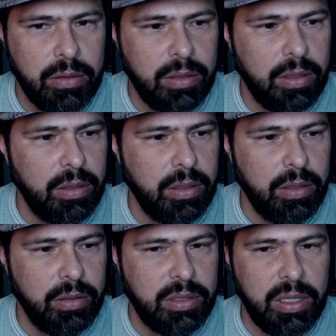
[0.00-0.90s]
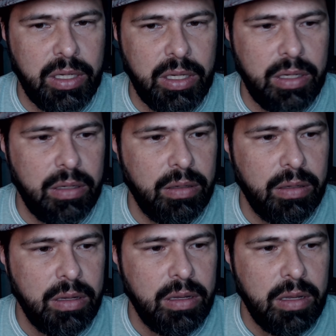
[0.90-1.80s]
Let's see.
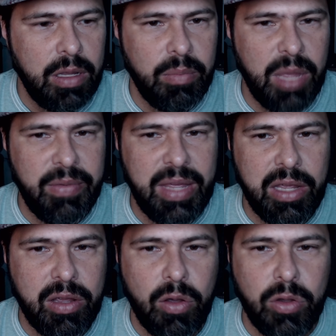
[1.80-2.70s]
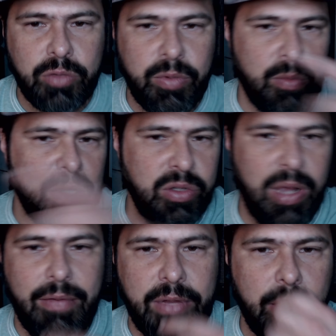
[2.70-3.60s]
Maybe it goes with what you have
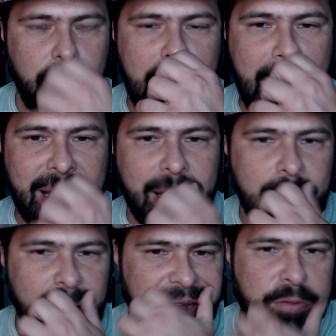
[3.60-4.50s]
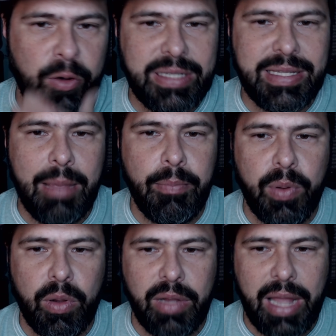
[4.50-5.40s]
in the back. Like for
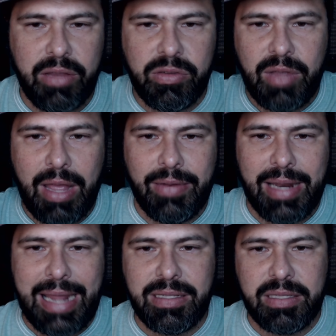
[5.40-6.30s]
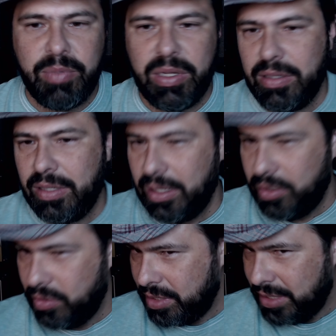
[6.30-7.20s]
example, I used to have lights, but you
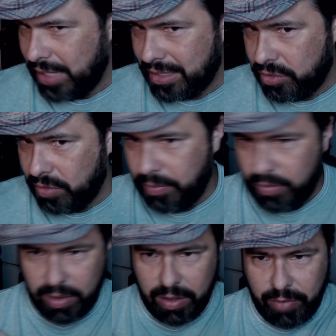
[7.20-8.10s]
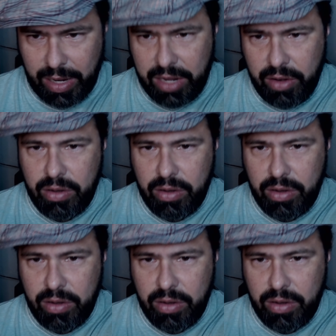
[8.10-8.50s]
can see that strip right here.